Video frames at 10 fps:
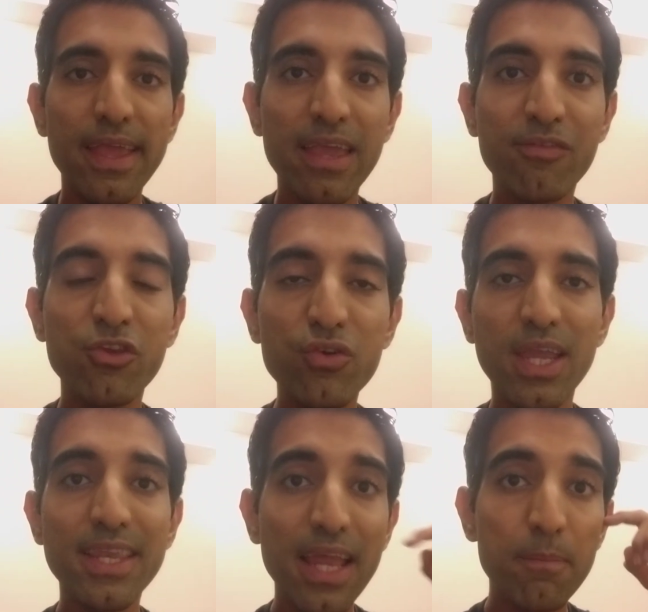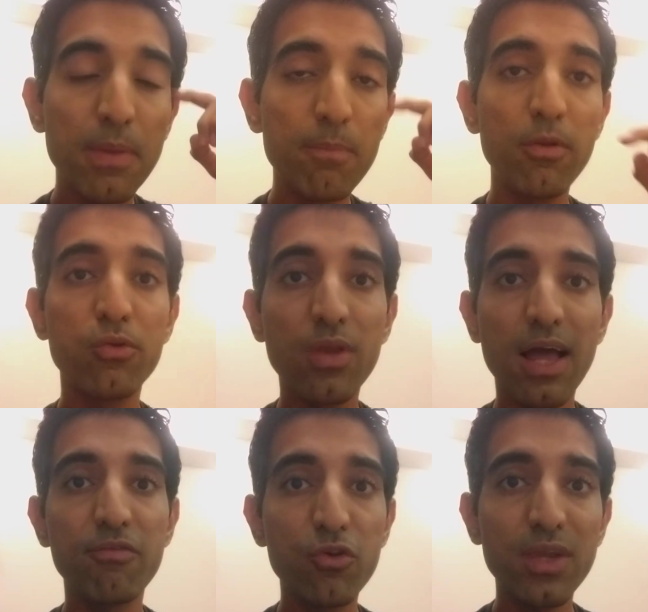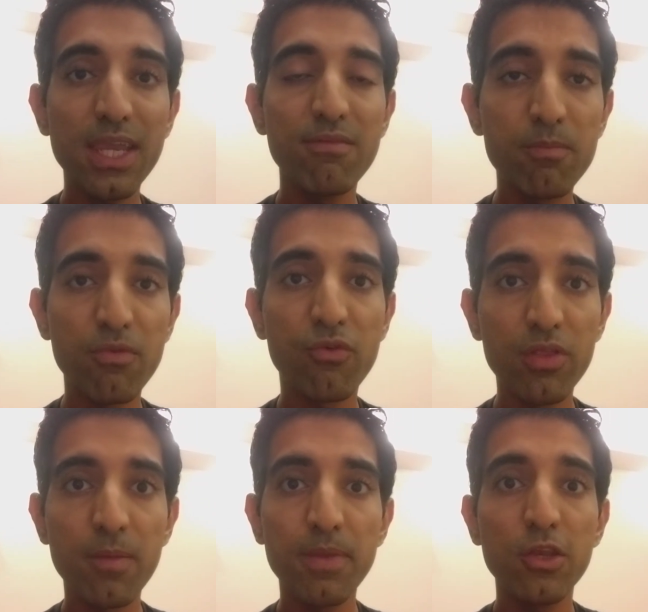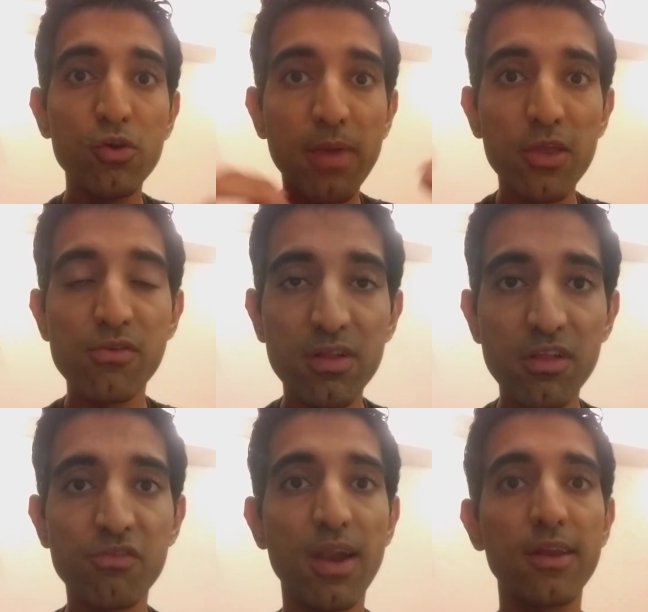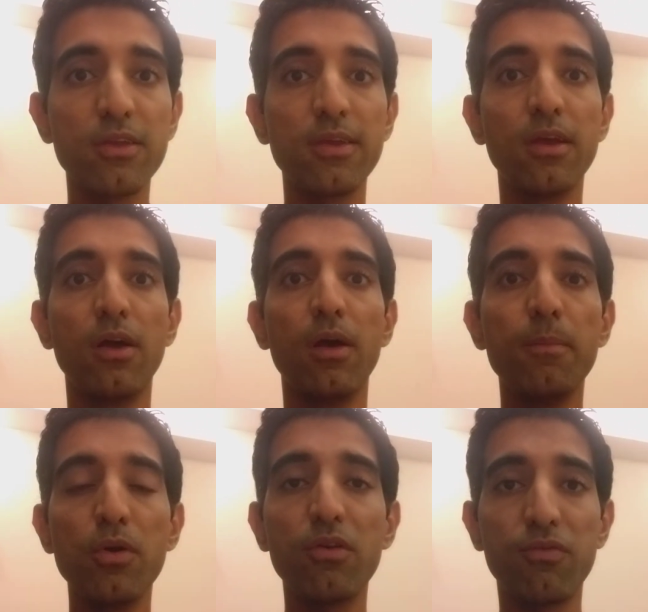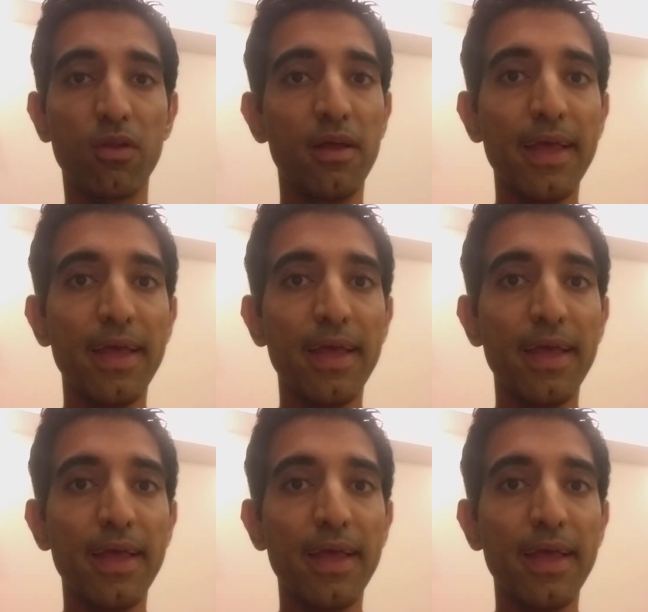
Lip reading: If you can get people to love you even before they meet you by using this strategy, beautiful.